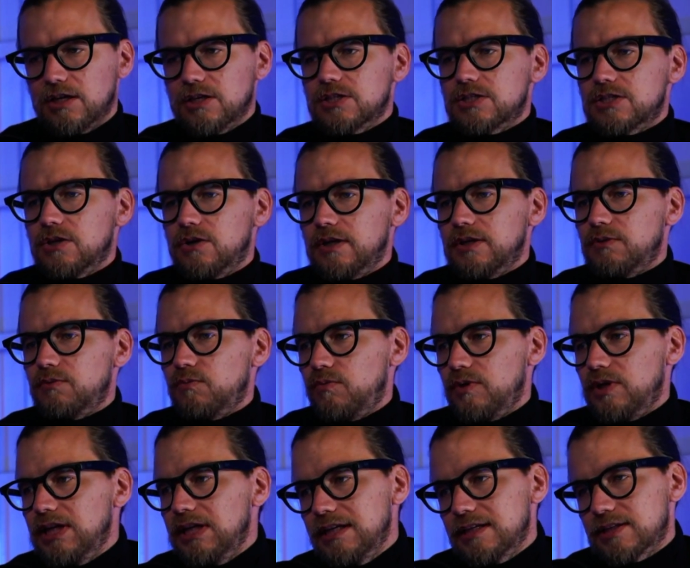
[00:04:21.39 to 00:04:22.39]
So it
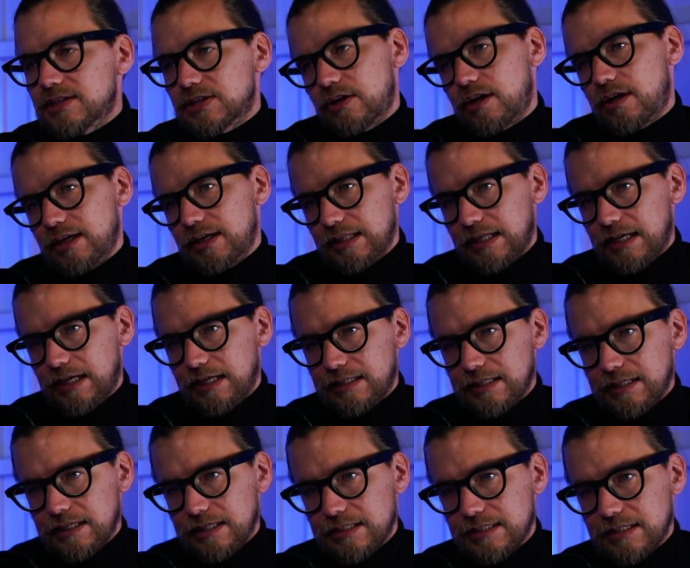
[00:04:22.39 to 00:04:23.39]
really started like
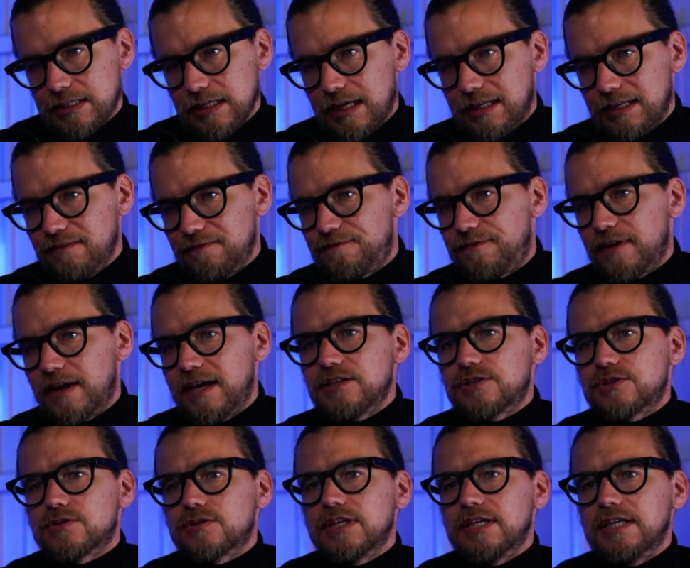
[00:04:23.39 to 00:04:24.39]
this, and
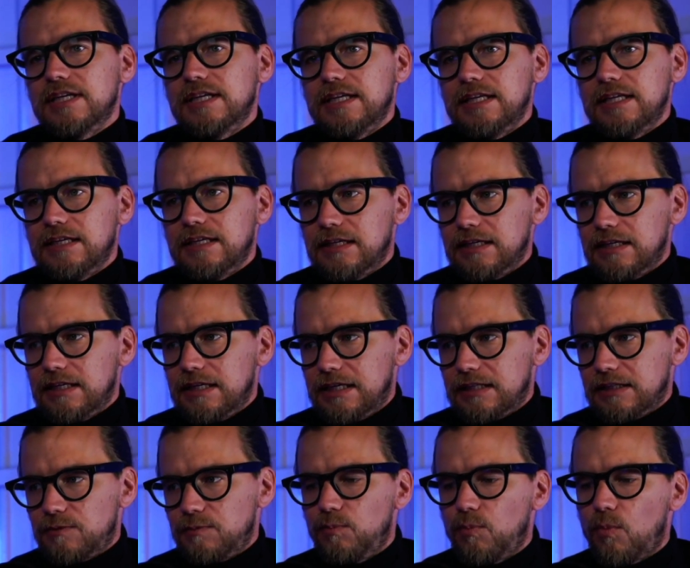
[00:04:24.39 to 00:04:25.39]
eventually
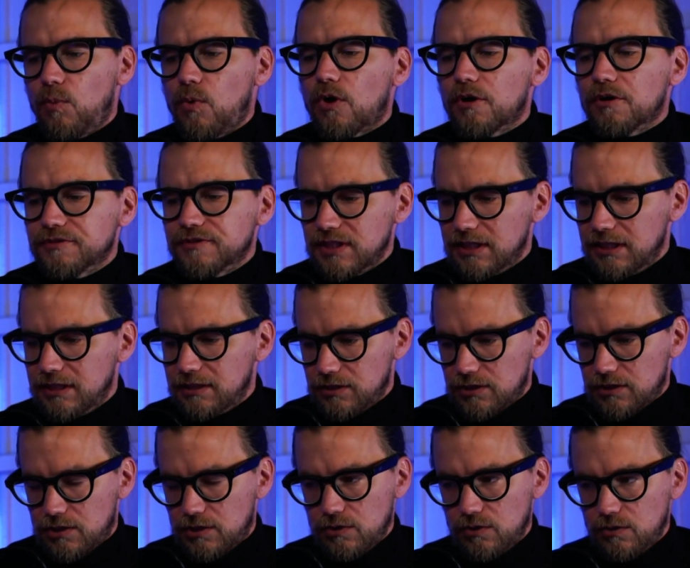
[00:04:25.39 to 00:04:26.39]
it morphed
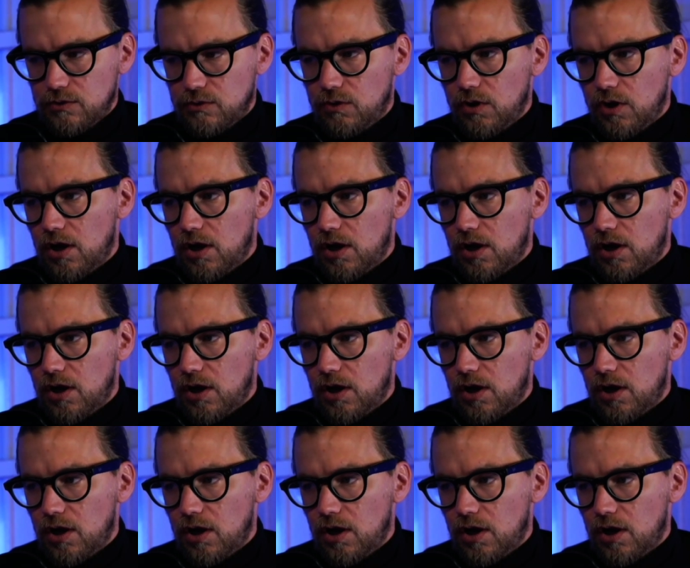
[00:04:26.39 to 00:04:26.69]
into